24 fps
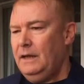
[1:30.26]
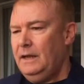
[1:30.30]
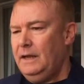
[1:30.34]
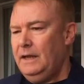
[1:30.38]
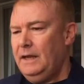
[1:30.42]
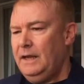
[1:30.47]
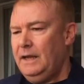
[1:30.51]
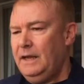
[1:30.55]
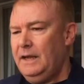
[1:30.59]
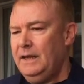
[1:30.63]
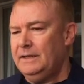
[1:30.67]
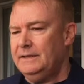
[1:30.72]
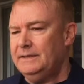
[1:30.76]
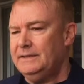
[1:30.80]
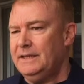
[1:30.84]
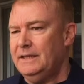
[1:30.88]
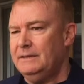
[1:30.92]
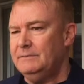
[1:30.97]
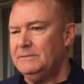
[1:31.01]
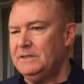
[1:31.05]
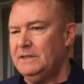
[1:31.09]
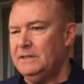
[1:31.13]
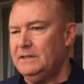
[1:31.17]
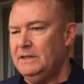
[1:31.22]
uh, in
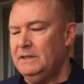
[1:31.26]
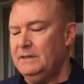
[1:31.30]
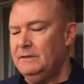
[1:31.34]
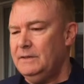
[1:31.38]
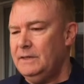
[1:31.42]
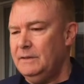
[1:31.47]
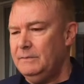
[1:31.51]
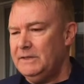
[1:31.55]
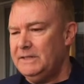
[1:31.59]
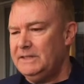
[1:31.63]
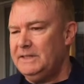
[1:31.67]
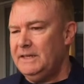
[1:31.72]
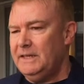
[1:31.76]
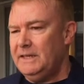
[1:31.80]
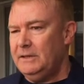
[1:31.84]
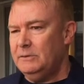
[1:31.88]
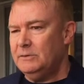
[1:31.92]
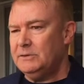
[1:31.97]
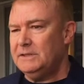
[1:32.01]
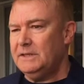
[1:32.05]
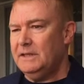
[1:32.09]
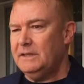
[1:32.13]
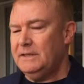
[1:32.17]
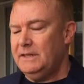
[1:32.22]
terms of the, the
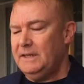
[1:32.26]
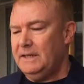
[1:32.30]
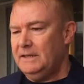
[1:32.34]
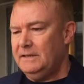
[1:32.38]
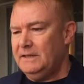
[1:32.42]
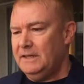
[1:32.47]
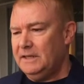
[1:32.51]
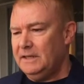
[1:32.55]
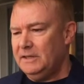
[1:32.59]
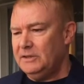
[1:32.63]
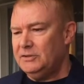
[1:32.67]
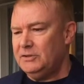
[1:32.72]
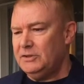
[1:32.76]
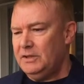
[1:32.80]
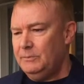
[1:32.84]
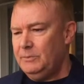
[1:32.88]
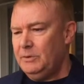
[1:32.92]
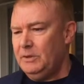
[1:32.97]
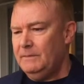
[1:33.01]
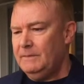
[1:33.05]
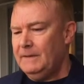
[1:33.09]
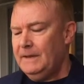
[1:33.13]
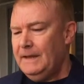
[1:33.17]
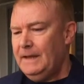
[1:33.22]
materials that they, they
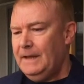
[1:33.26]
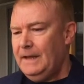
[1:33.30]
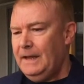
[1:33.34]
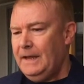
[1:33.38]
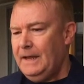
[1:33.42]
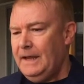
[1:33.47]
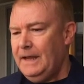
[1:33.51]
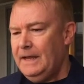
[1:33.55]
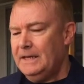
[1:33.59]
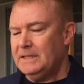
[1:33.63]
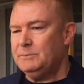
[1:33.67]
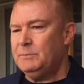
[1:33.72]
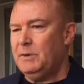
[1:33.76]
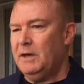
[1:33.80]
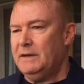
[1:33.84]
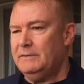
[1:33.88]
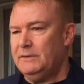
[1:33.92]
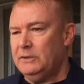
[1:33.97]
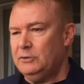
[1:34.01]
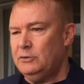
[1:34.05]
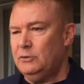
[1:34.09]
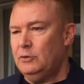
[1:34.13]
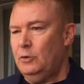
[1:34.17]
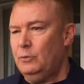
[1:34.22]
contribute uh, as part
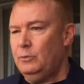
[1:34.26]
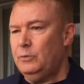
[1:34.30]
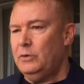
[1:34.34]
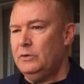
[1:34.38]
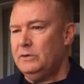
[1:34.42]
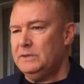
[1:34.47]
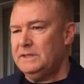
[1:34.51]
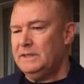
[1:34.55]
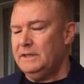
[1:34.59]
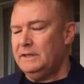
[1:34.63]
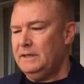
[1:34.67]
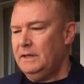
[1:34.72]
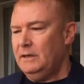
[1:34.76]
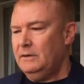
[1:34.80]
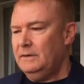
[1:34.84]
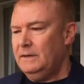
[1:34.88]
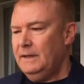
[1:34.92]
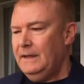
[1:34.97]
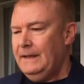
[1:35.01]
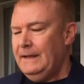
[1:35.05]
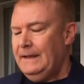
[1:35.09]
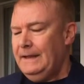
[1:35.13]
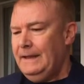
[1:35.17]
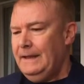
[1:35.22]
of a Dropbox account.
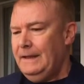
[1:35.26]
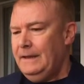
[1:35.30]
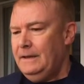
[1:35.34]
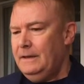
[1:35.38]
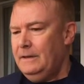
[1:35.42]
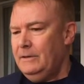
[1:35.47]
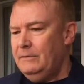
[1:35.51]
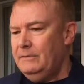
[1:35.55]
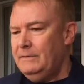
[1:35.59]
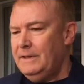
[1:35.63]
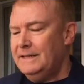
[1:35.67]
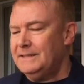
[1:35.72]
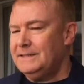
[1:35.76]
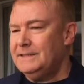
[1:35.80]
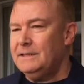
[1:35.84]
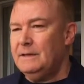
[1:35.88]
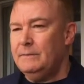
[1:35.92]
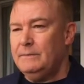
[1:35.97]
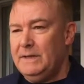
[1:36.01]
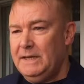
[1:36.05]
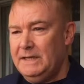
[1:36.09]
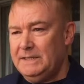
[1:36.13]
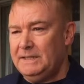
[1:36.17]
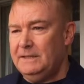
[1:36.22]
Now, that's an
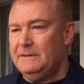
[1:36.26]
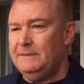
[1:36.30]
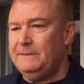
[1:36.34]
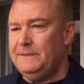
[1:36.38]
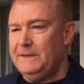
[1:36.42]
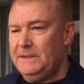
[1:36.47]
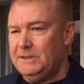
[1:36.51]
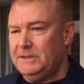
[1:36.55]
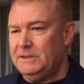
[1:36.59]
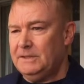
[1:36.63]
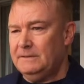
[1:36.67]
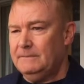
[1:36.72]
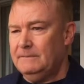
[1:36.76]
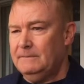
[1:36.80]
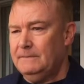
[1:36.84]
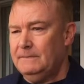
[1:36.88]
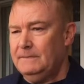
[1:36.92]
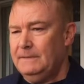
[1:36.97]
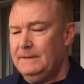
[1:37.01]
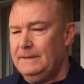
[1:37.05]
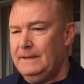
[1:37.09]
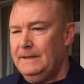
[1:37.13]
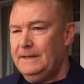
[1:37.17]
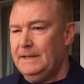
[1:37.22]
amazing feature
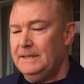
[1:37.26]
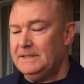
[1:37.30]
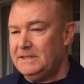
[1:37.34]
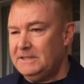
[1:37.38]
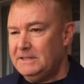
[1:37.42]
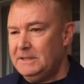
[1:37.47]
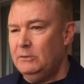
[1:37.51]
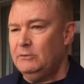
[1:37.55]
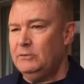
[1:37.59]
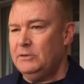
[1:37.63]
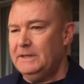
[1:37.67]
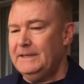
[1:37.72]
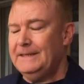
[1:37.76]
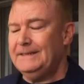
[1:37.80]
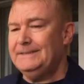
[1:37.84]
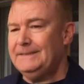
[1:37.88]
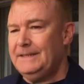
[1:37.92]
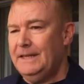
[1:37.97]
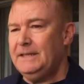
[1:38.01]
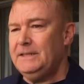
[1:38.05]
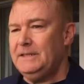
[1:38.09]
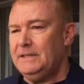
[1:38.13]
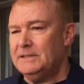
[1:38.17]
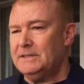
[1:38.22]
and it's still running
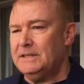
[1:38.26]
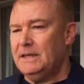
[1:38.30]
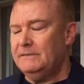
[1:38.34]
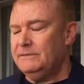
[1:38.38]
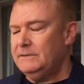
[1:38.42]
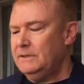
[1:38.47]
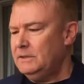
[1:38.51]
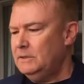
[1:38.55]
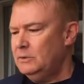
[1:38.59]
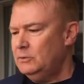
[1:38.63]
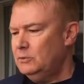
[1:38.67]
10 years after the